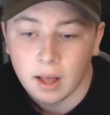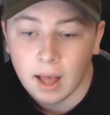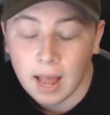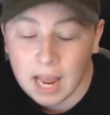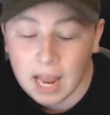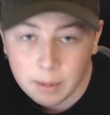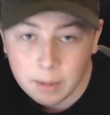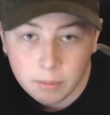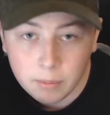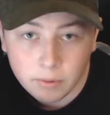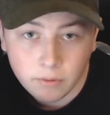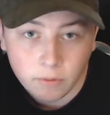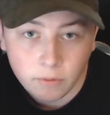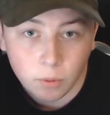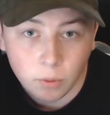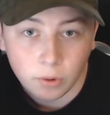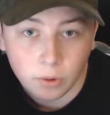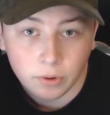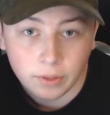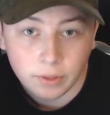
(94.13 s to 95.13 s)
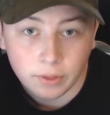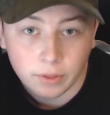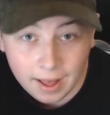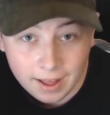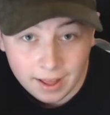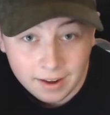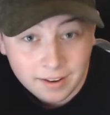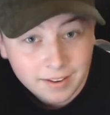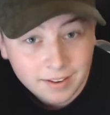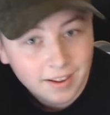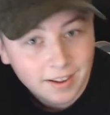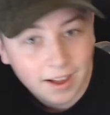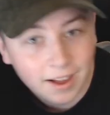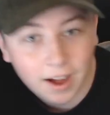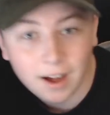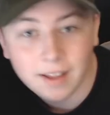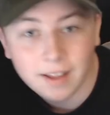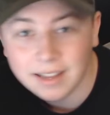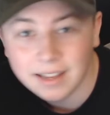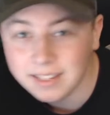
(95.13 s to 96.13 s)
Aim for the head.
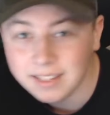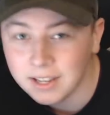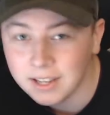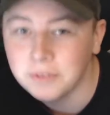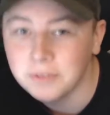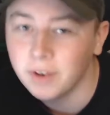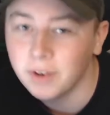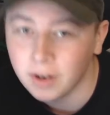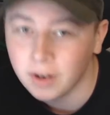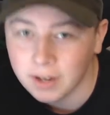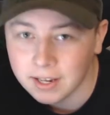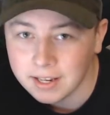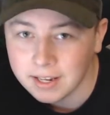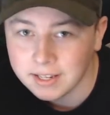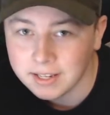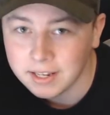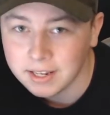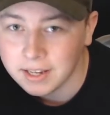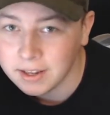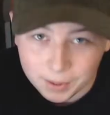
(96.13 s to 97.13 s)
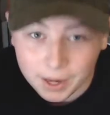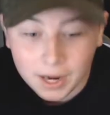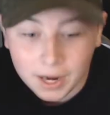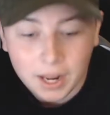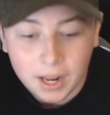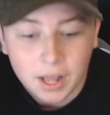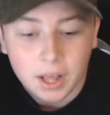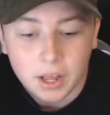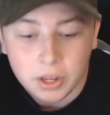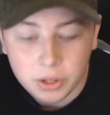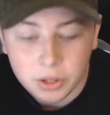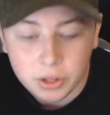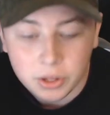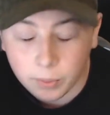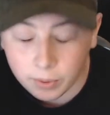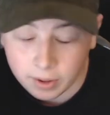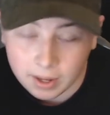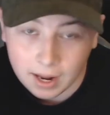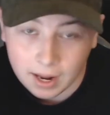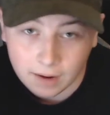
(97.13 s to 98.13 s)
That sounds very easy, but you
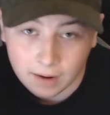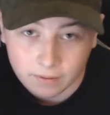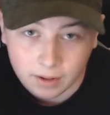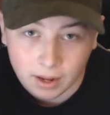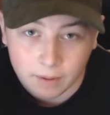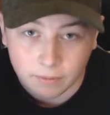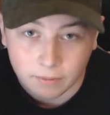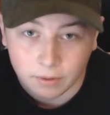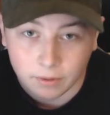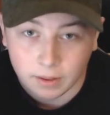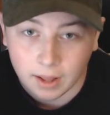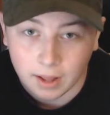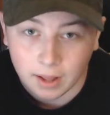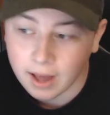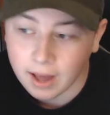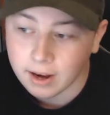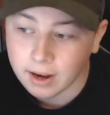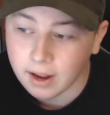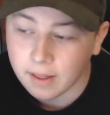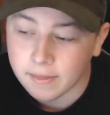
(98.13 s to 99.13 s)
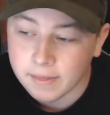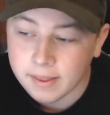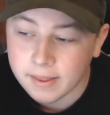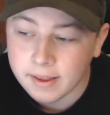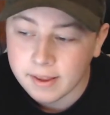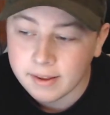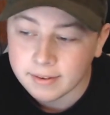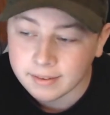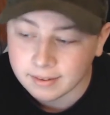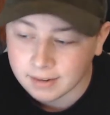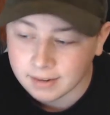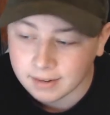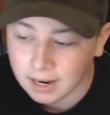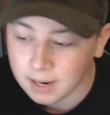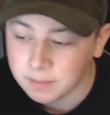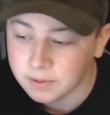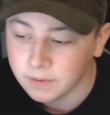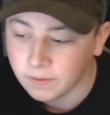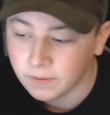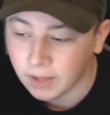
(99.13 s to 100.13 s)
really have to aim for the head. In these
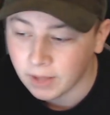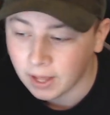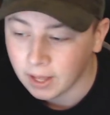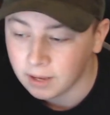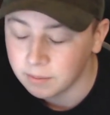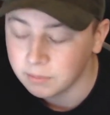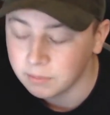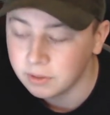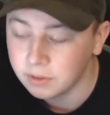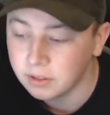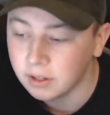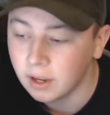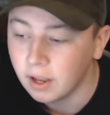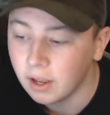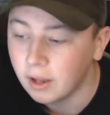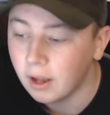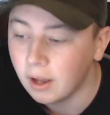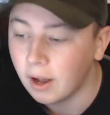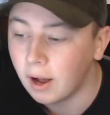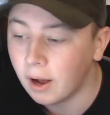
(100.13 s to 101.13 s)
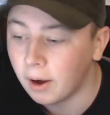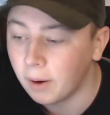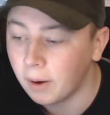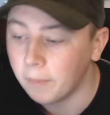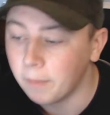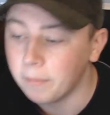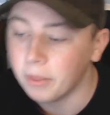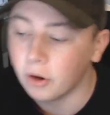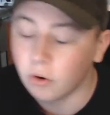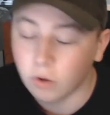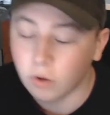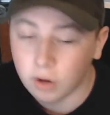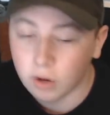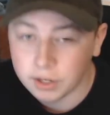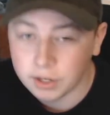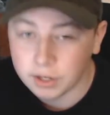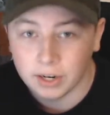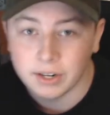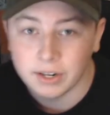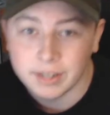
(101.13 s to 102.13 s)
types of games, the
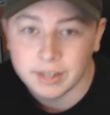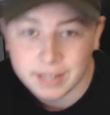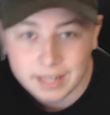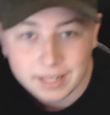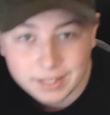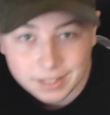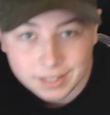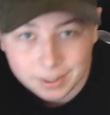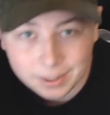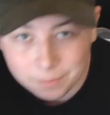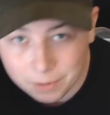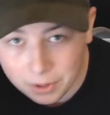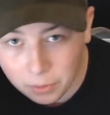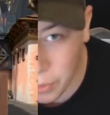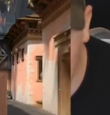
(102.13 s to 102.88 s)
crosshair needs to be